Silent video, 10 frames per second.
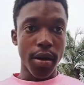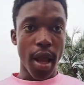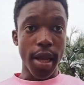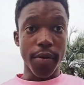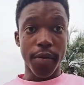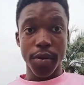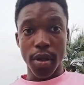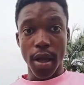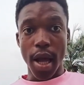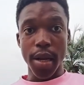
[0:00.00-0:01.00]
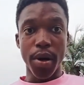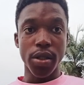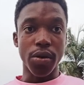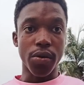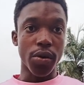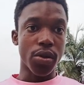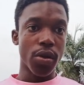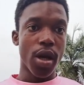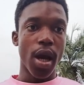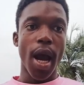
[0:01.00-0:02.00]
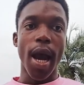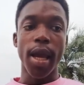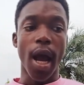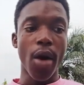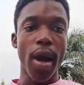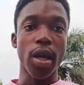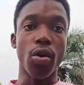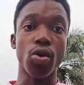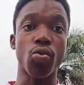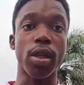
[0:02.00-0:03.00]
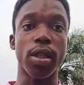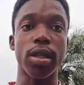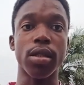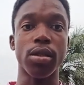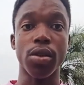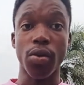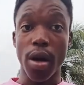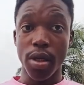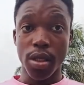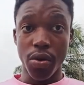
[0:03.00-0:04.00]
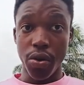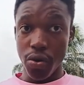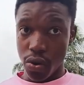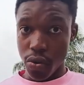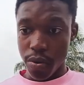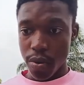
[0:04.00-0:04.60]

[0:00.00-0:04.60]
And the person wrote, how I got 1,000 subscribers on YouTube.